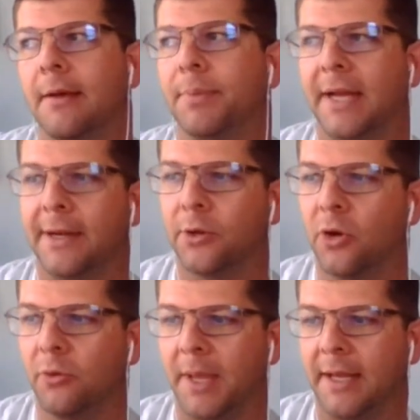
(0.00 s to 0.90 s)
But I don't
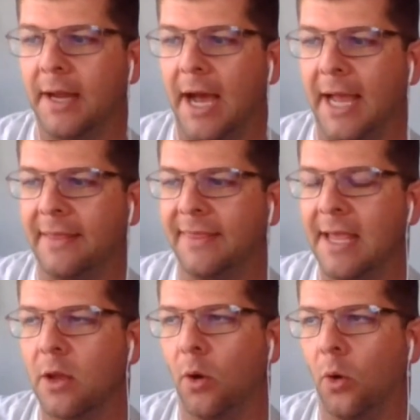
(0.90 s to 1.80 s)
know, man. I
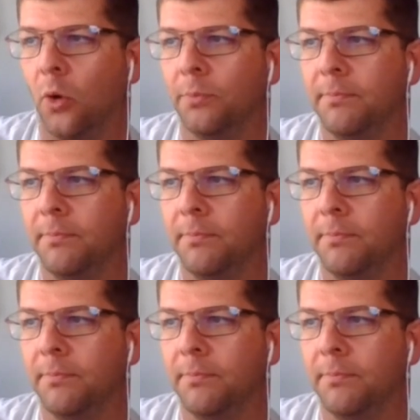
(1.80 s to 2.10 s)
think Ole